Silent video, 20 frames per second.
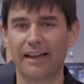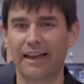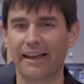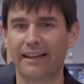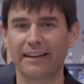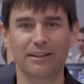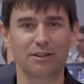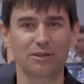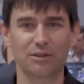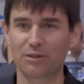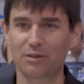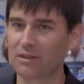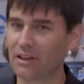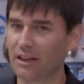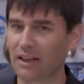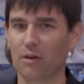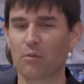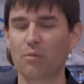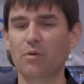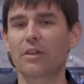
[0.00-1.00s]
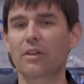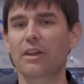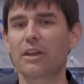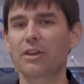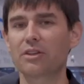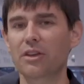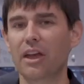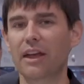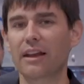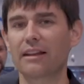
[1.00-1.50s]
And it's, again, really
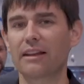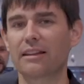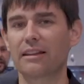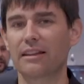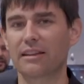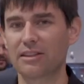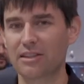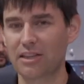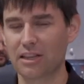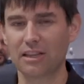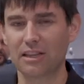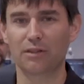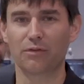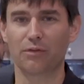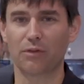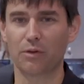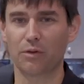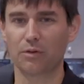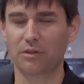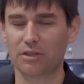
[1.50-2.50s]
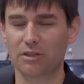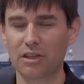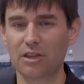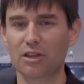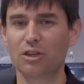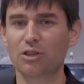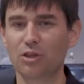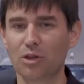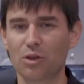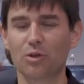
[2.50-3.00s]
exciting to see
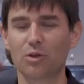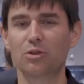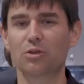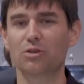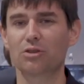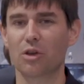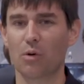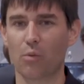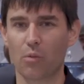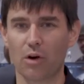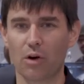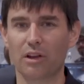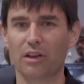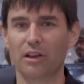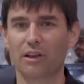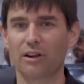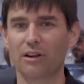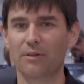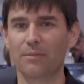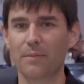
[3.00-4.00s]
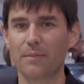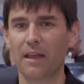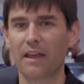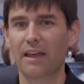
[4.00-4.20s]
these solutions at work here